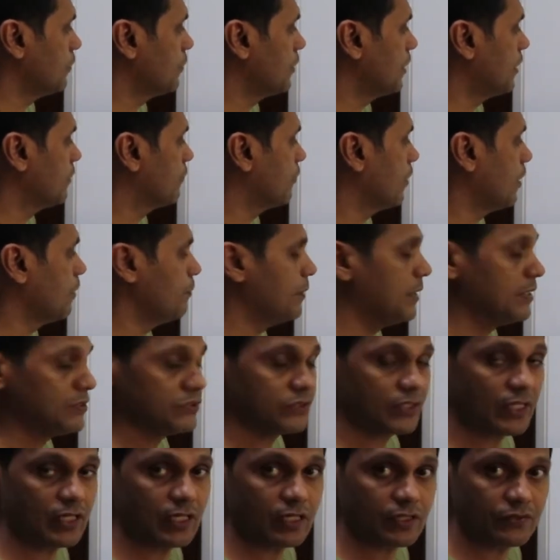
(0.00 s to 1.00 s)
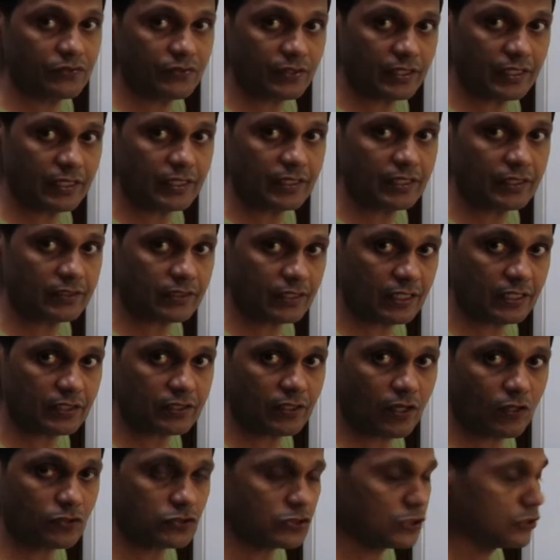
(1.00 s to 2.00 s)
unit will be still
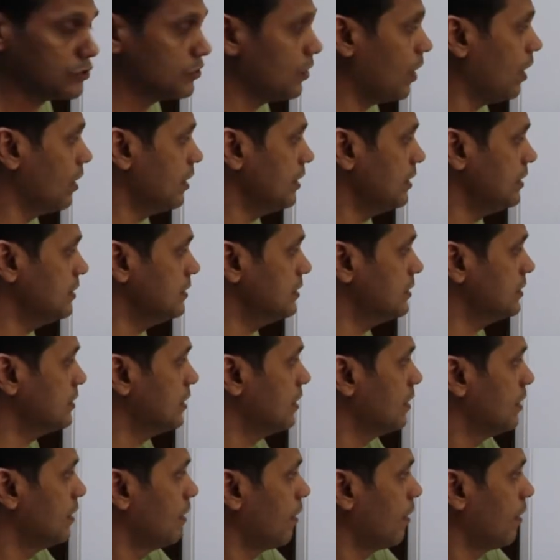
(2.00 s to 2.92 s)
$3,000.